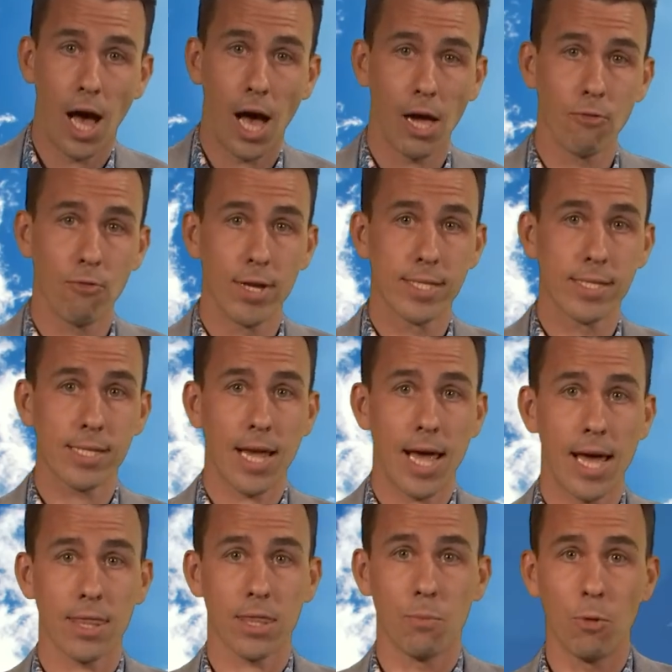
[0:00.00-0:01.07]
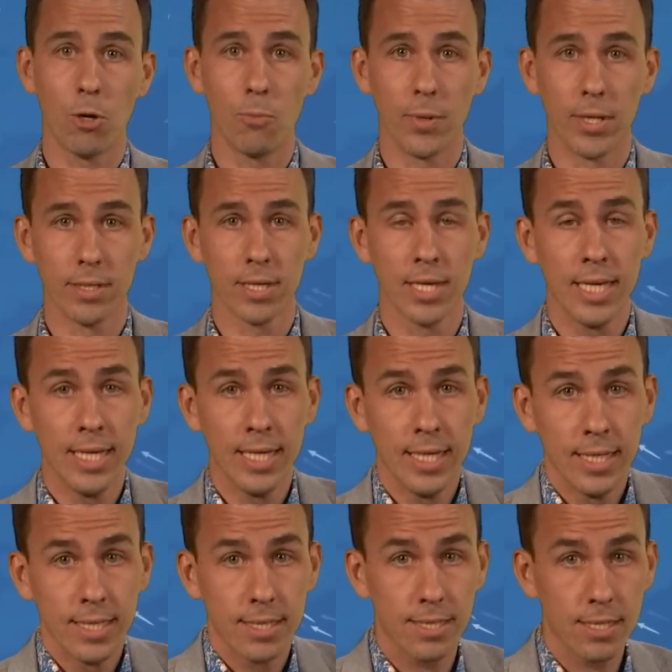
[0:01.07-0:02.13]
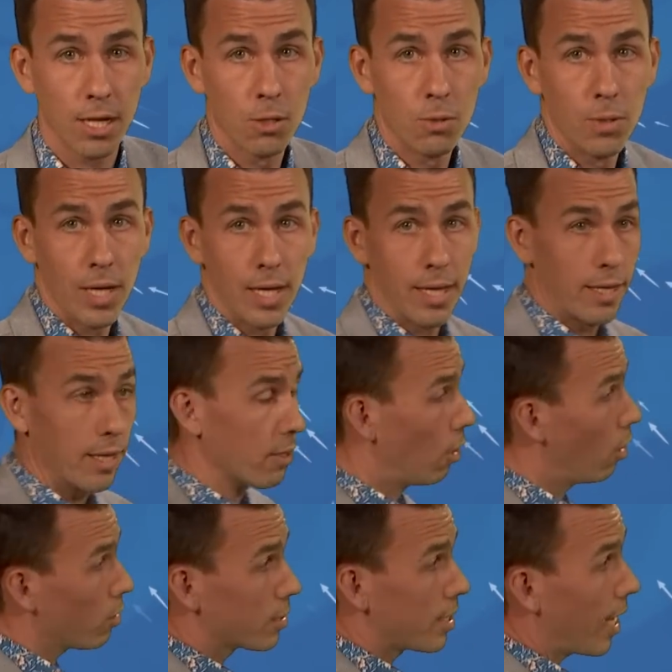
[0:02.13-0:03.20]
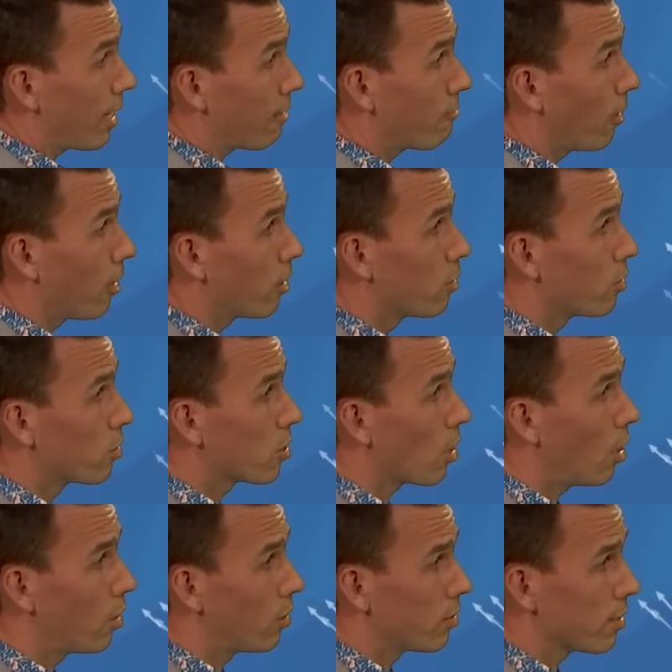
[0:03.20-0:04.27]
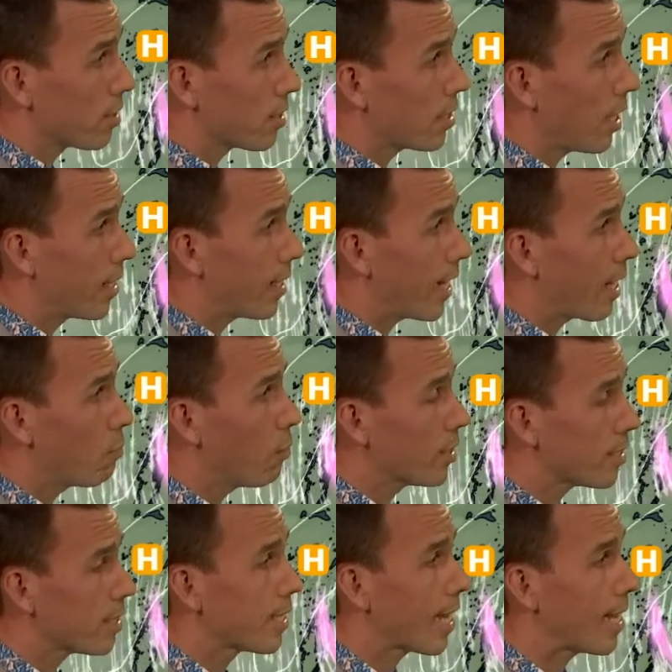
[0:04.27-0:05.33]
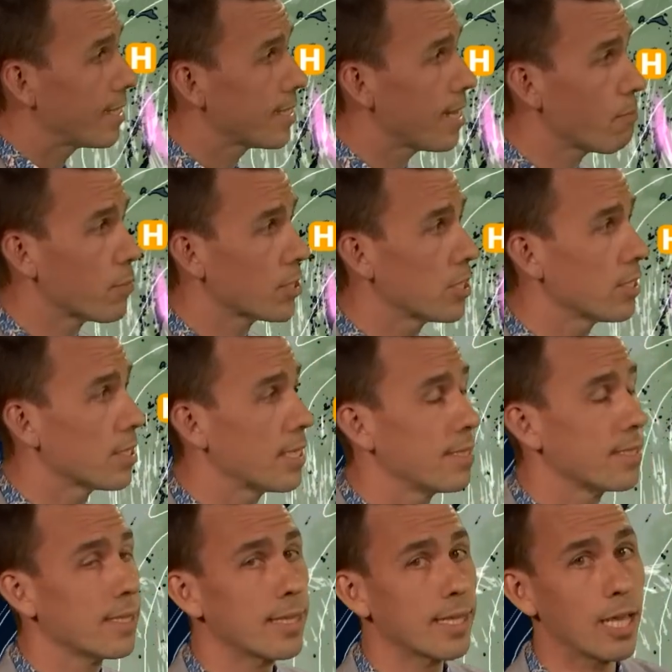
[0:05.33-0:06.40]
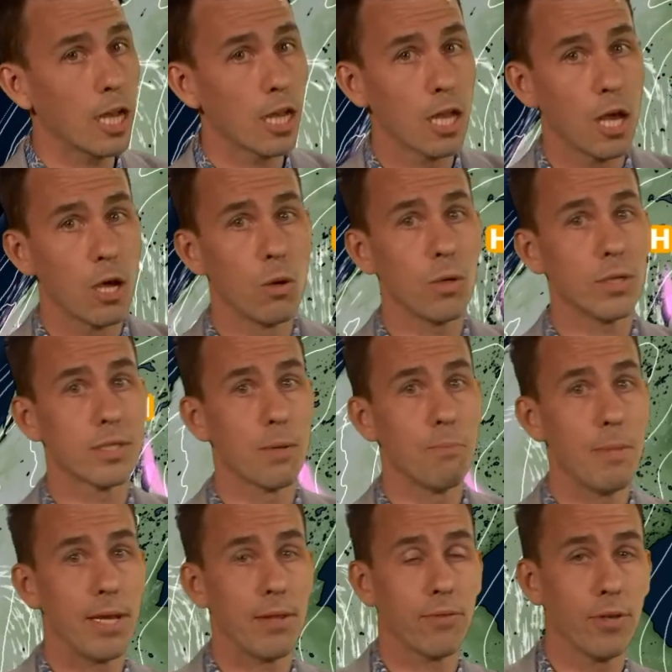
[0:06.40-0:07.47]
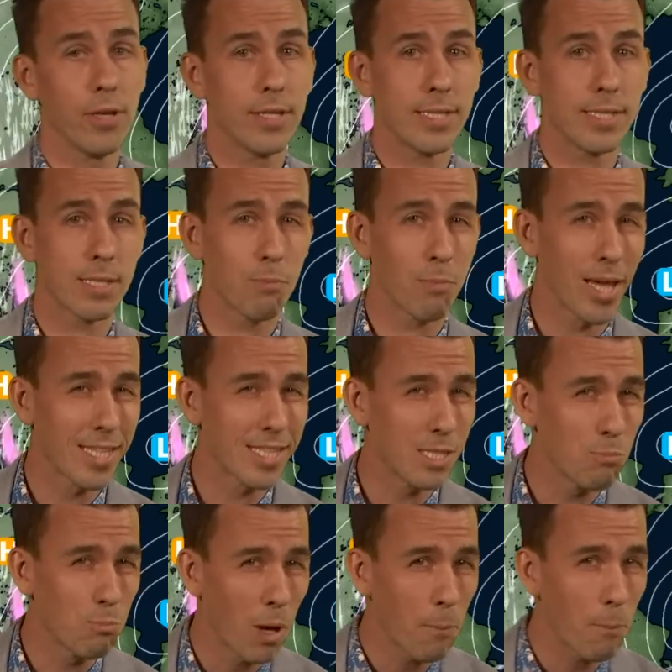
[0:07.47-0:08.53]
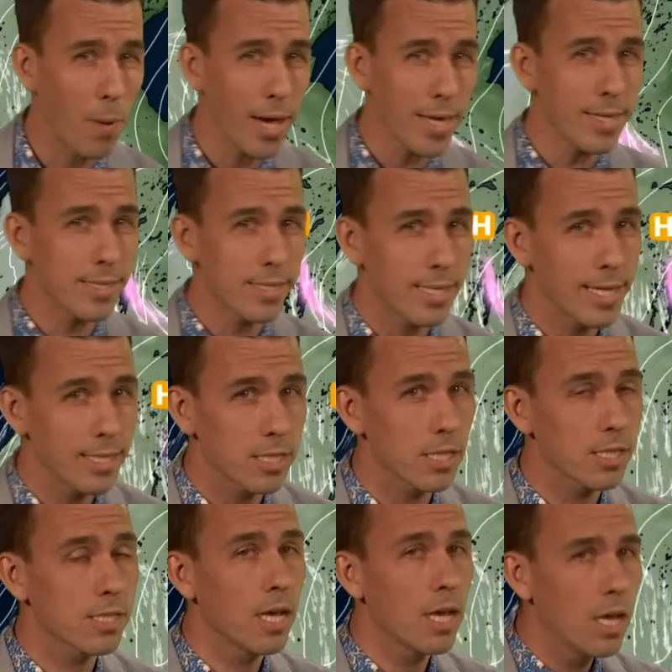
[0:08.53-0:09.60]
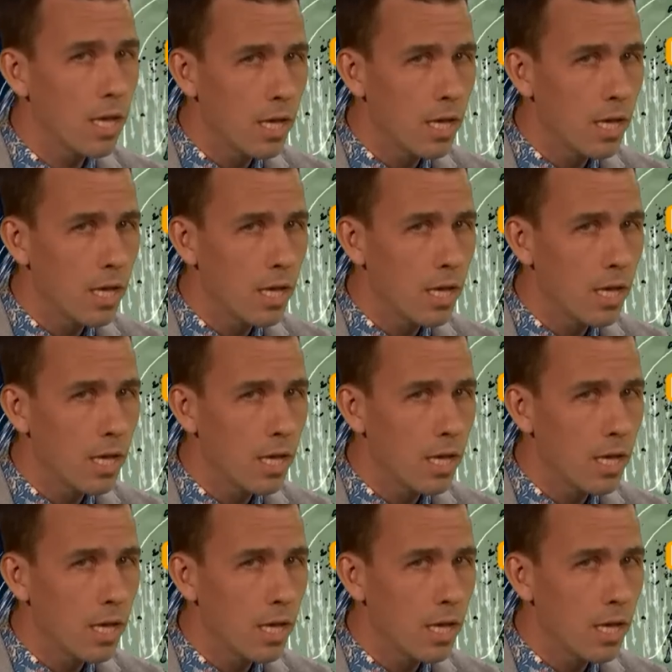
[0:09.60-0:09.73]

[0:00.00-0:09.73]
high risk at the moment. So another hot day follows on Sunday. Once again, temperatures into the low to mid 30s in places. But by this stage, there's